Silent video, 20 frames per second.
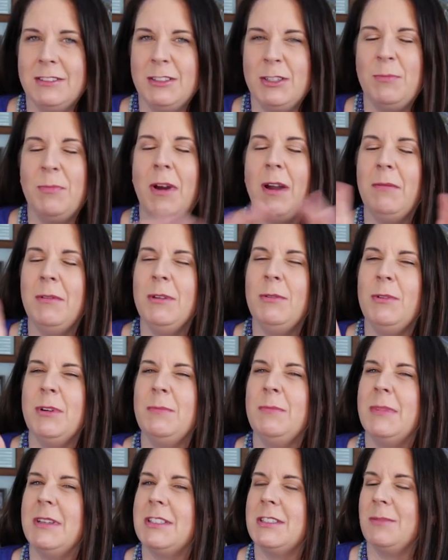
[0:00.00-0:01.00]
You probably
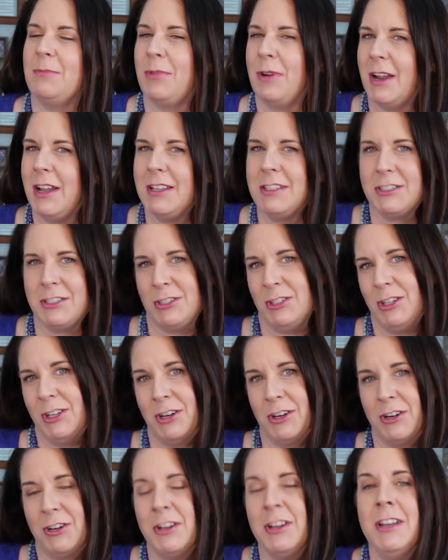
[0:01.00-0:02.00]
wouldn't be surprised to
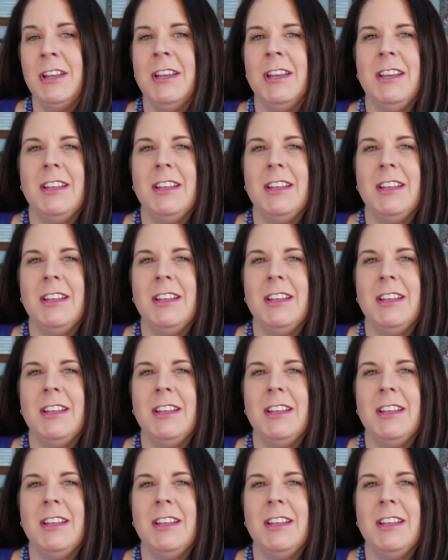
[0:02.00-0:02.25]
learn